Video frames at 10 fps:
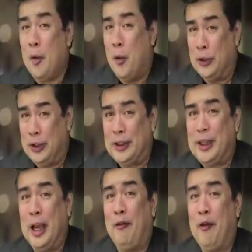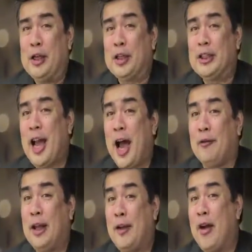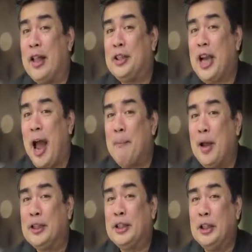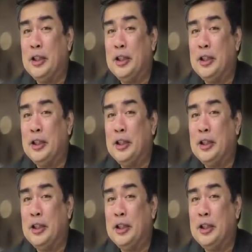whose cuisine features that of the defending champions,